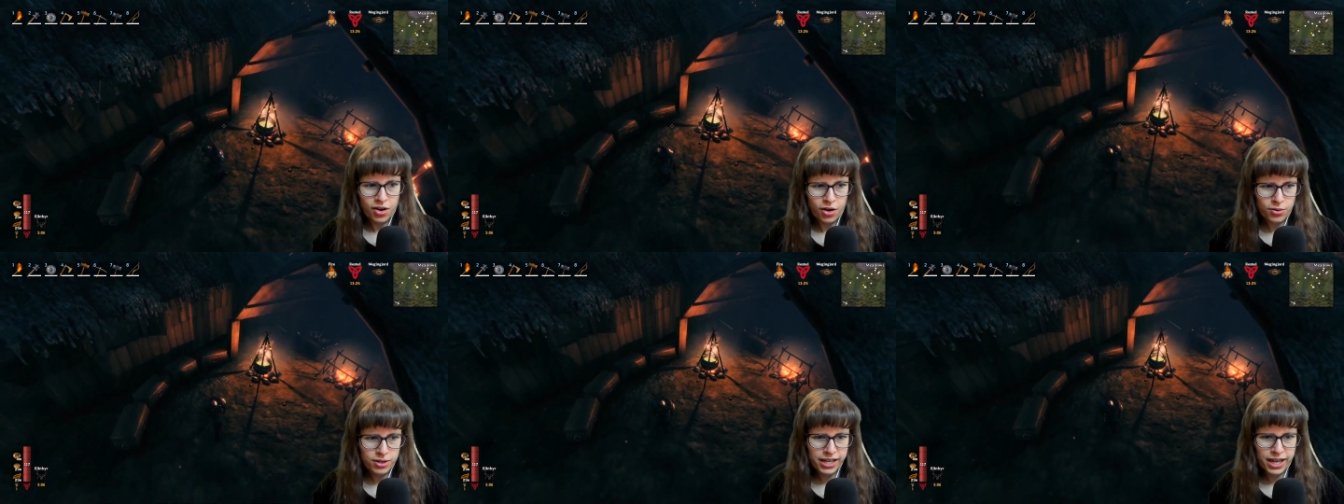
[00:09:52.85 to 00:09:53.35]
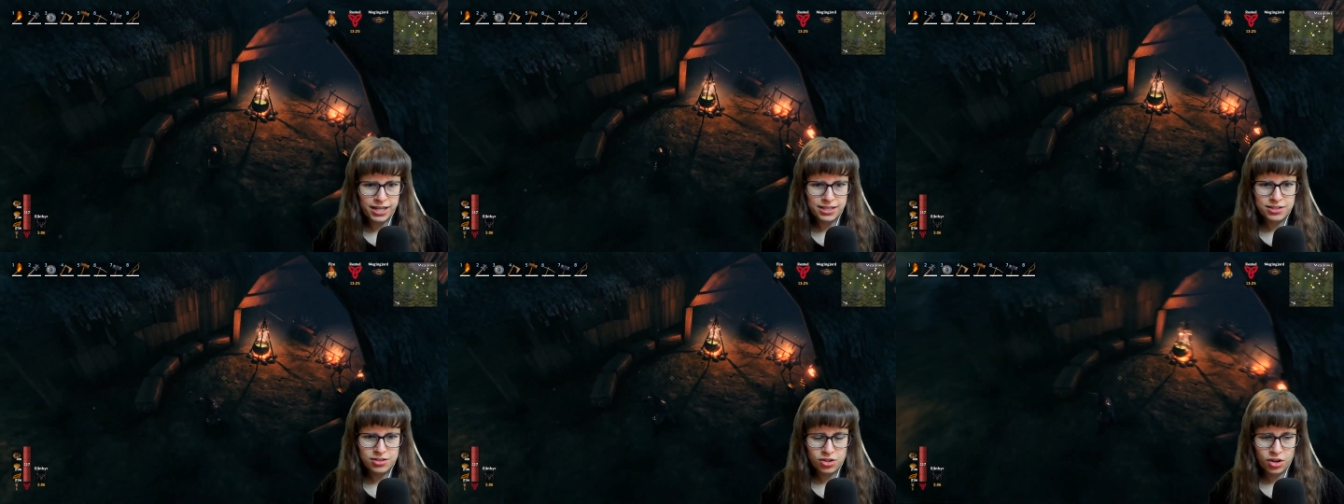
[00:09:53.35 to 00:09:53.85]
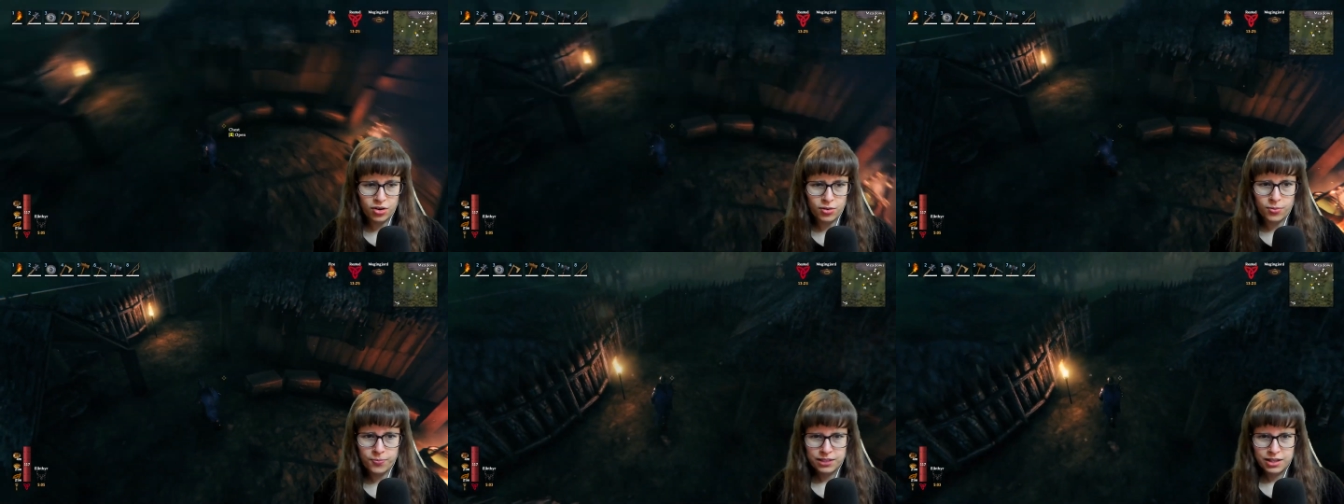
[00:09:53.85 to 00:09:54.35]
Okay,
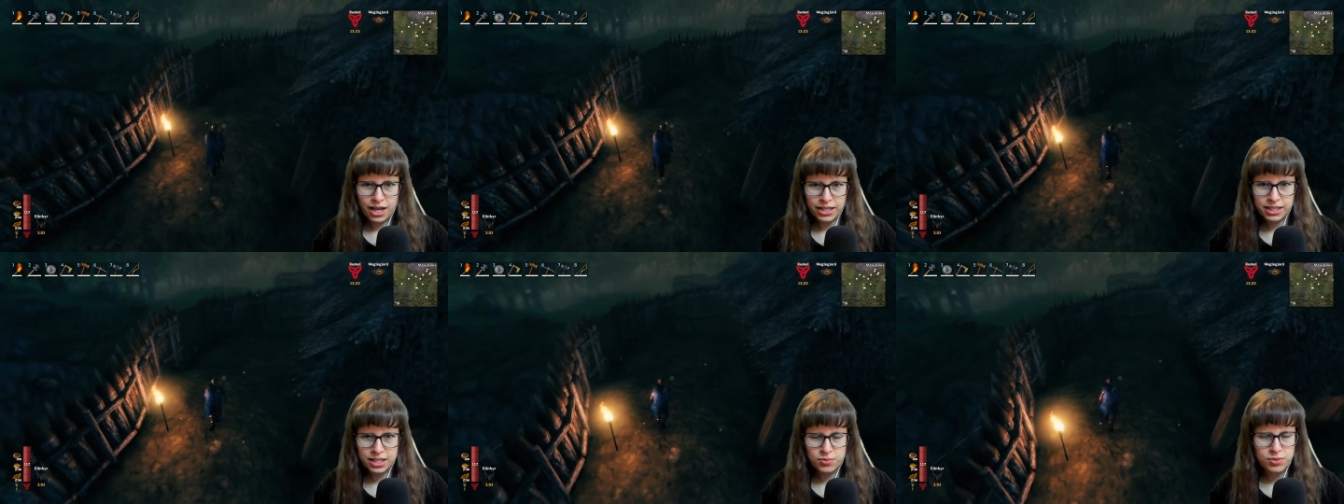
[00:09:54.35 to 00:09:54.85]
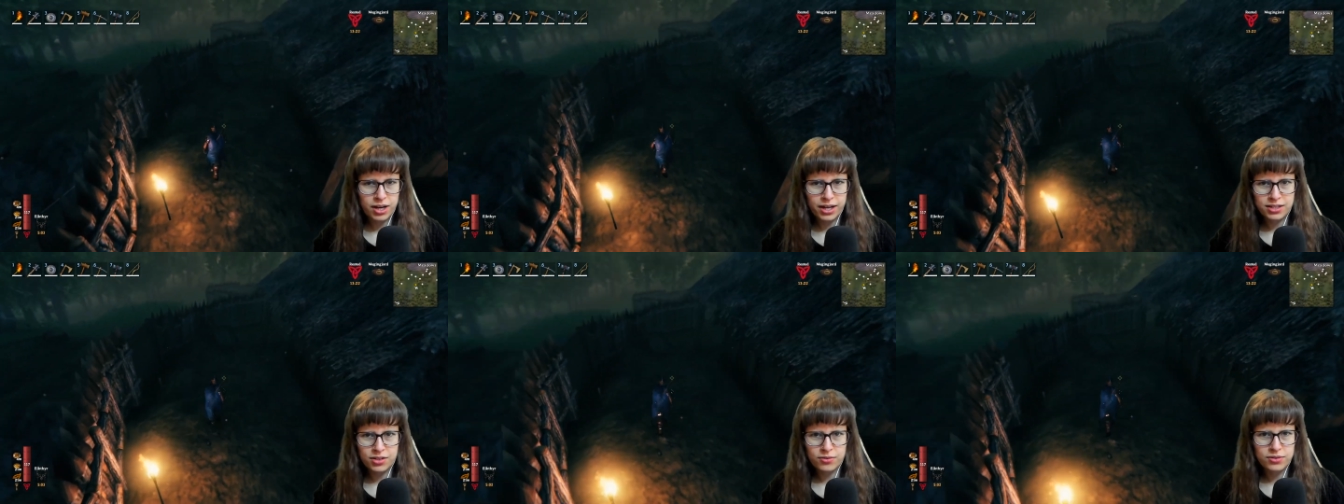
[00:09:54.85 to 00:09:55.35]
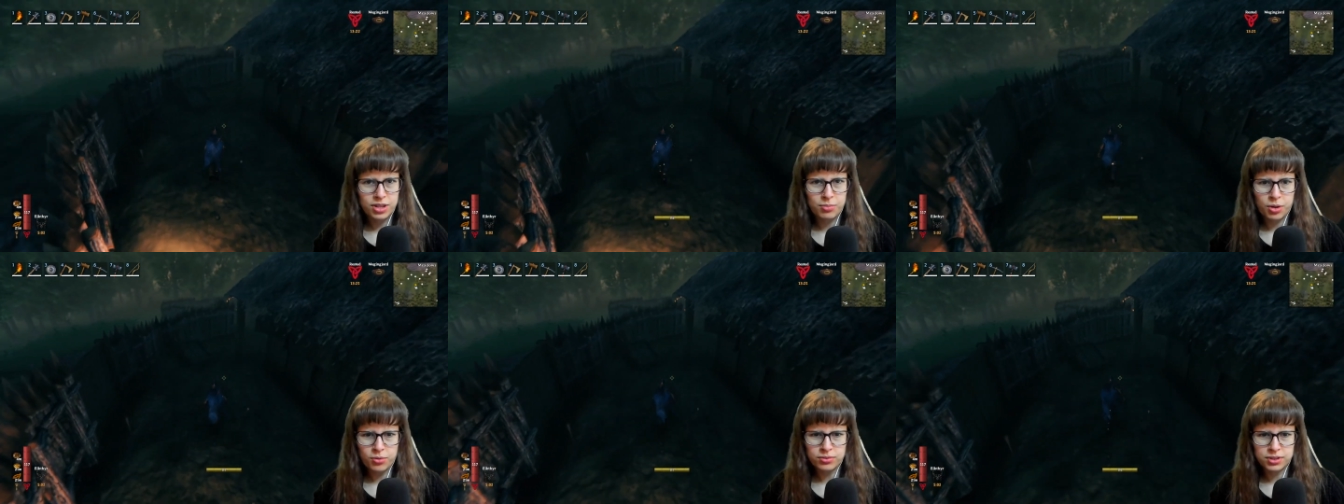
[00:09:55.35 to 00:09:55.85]
so I guess we're heading over to the
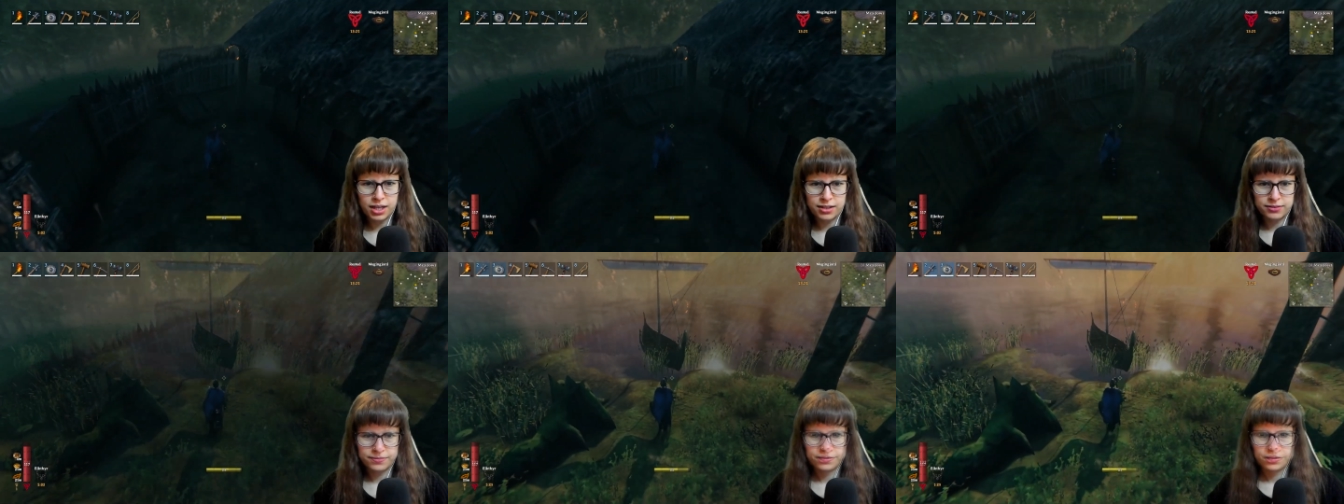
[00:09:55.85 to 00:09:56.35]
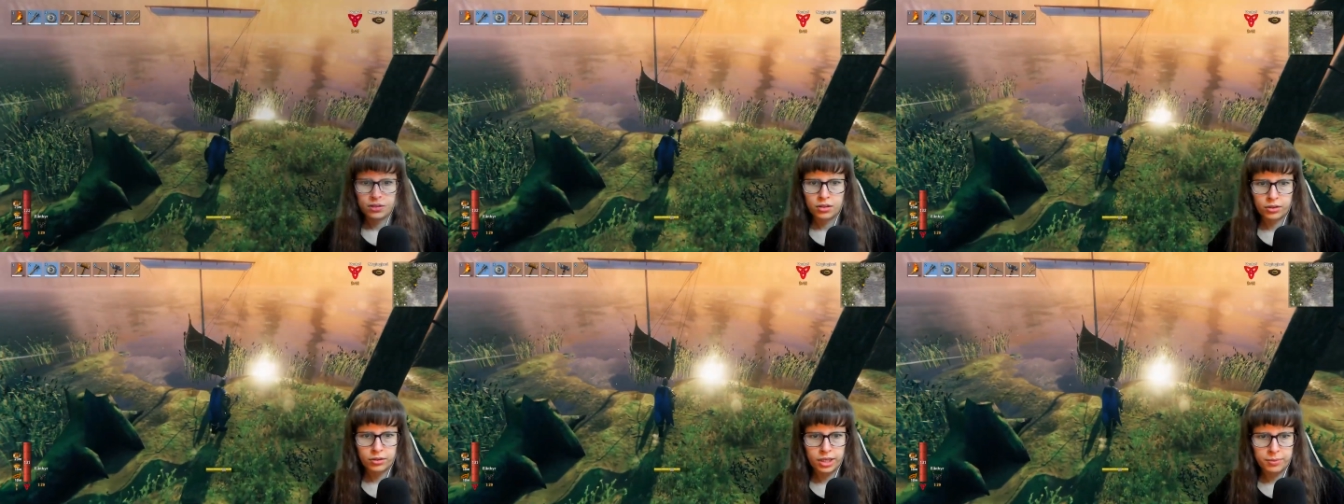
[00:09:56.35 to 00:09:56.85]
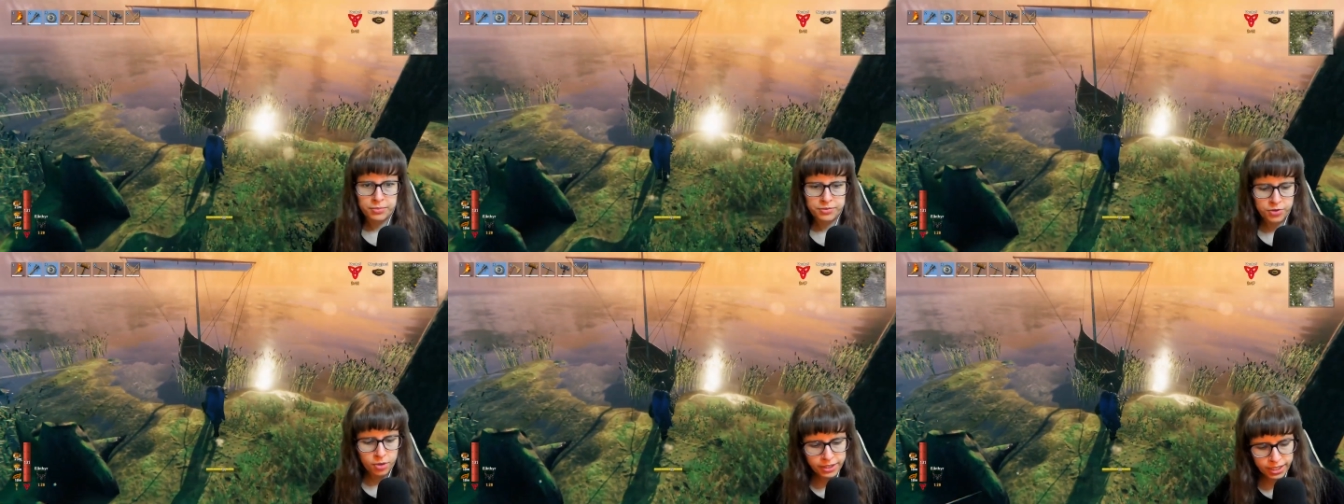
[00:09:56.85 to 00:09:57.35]
boat then. Okay,
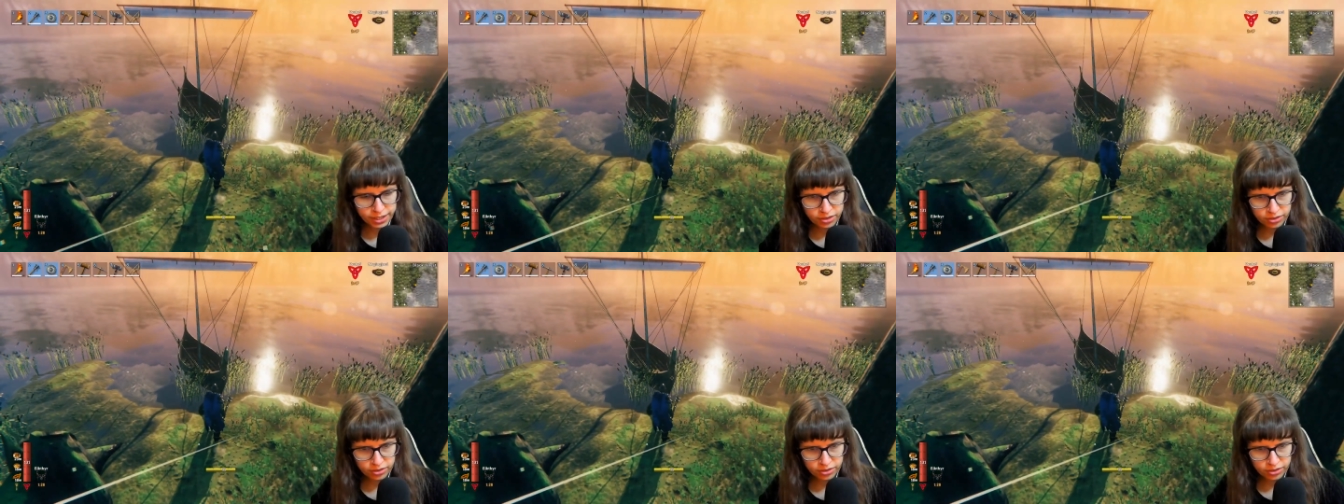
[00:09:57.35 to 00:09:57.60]
before we head